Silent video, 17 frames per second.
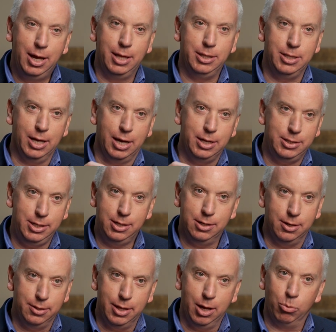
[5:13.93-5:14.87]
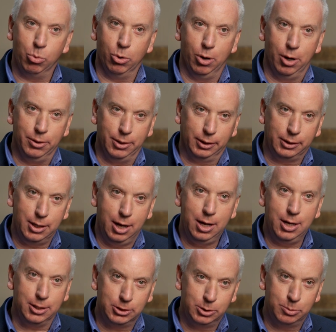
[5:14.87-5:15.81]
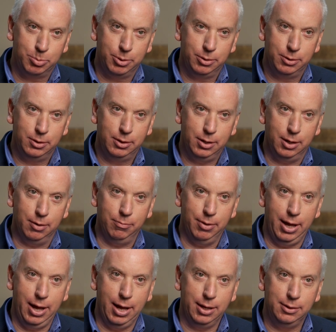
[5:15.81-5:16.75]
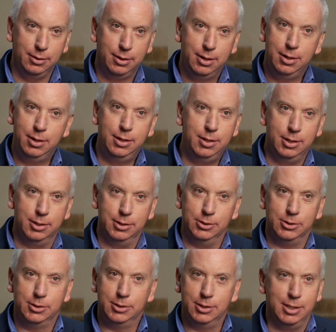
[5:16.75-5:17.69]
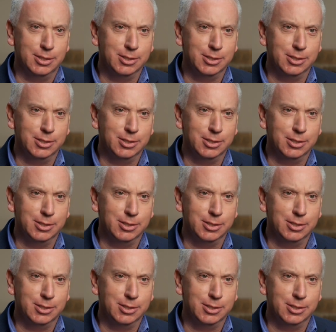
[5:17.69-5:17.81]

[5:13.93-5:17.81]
And the idea that we're on the cusp of that is